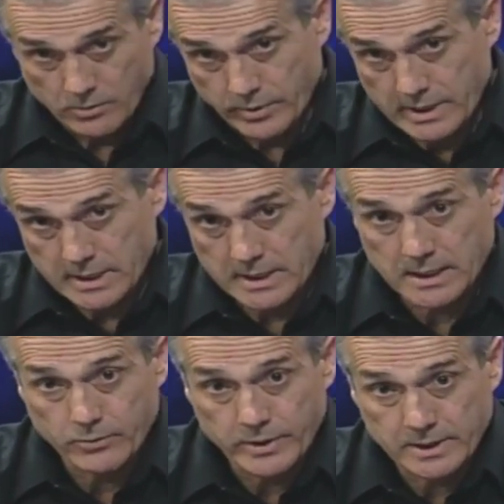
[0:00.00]
we,
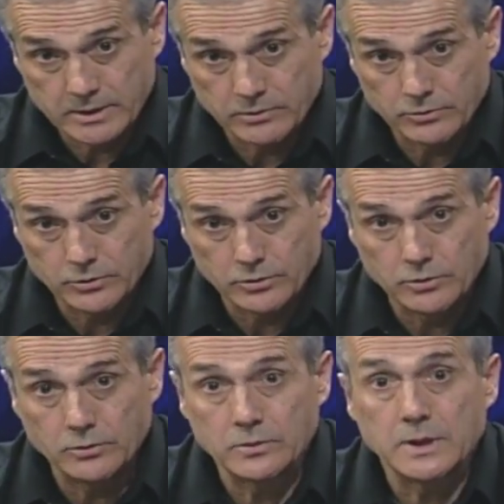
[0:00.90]
uh, we can do
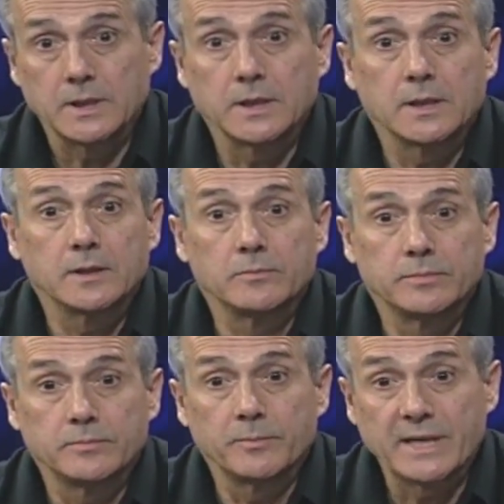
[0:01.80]
uh,
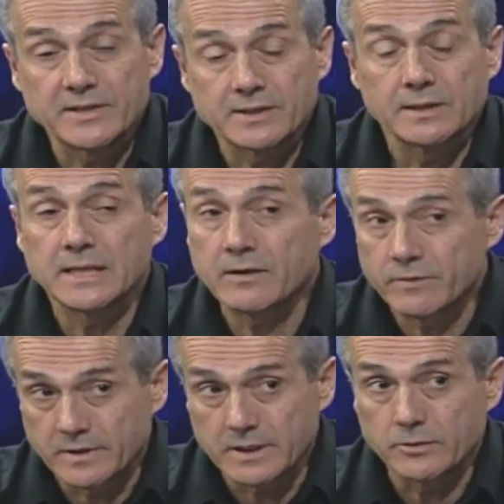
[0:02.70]
basically
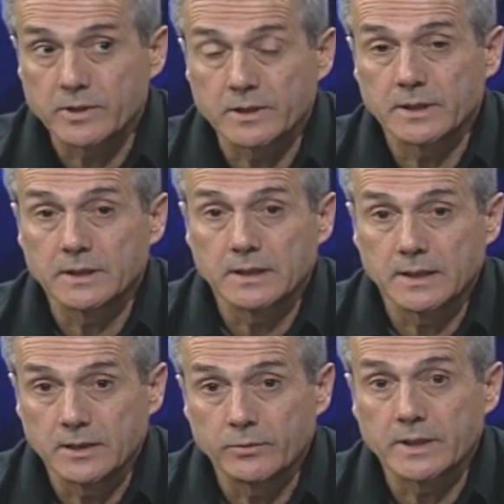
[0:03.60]
everything. We can,
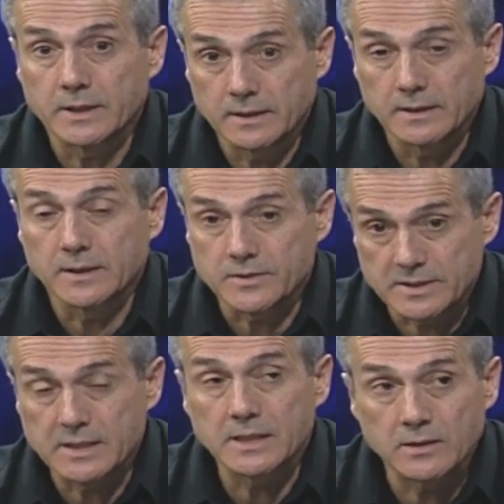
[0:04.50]
uh, we can uh,
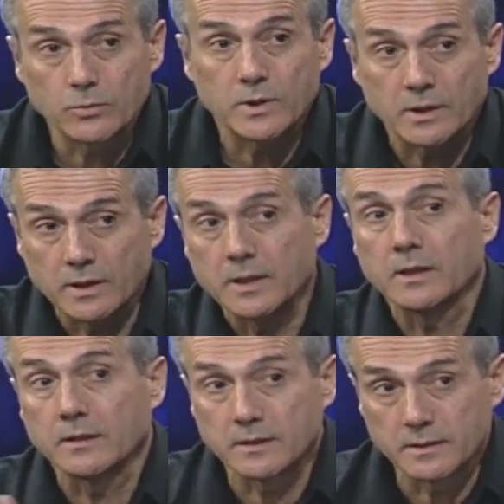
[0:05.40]
see
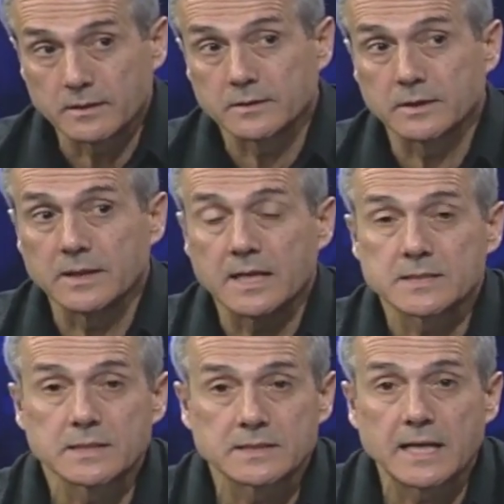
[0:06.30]
where uh,
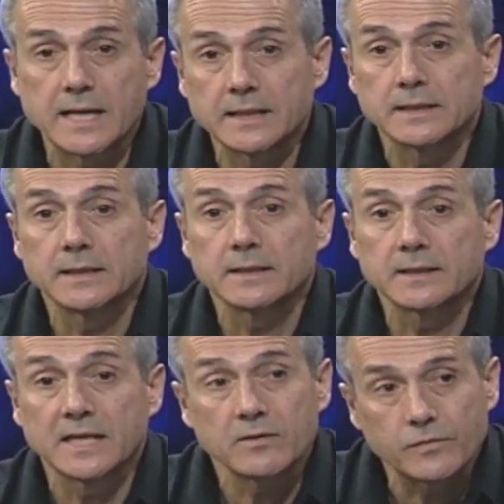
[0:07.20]
today's design uh,
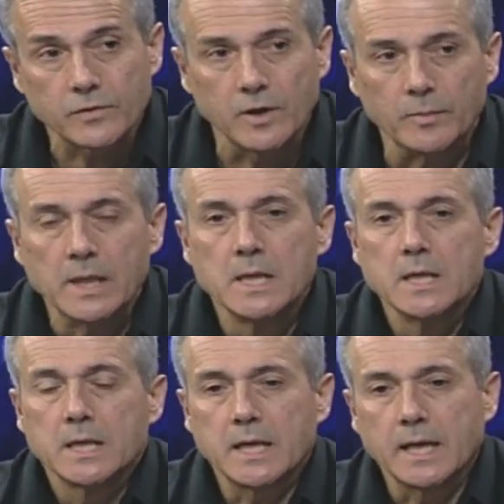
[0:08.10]
came from.
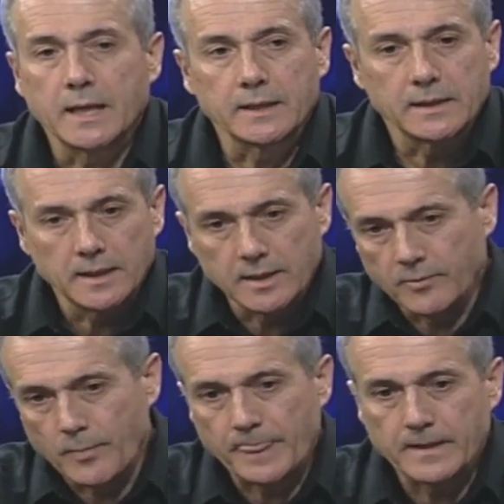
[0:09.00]
And
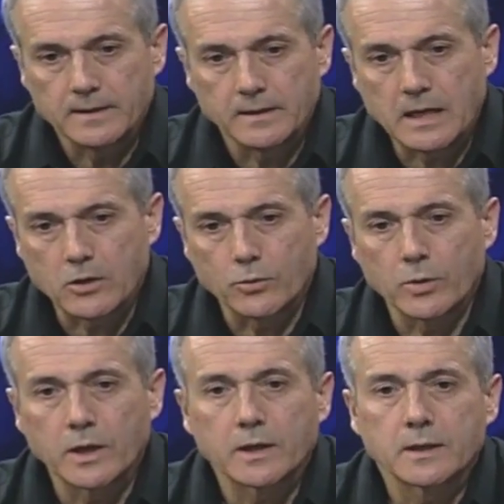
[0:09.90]
um, uh, our
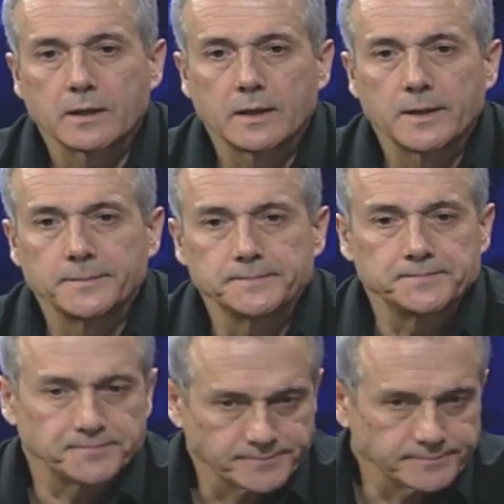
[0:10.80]
work,
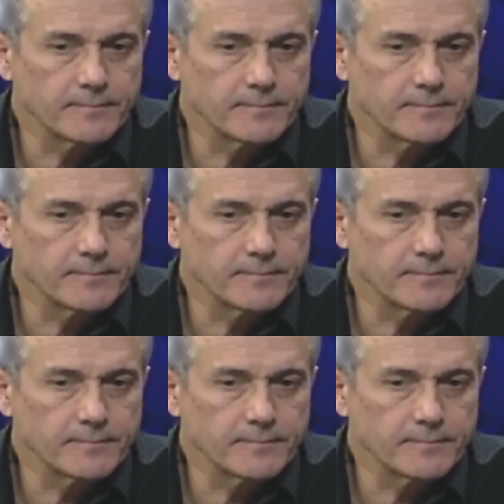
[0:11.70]
um,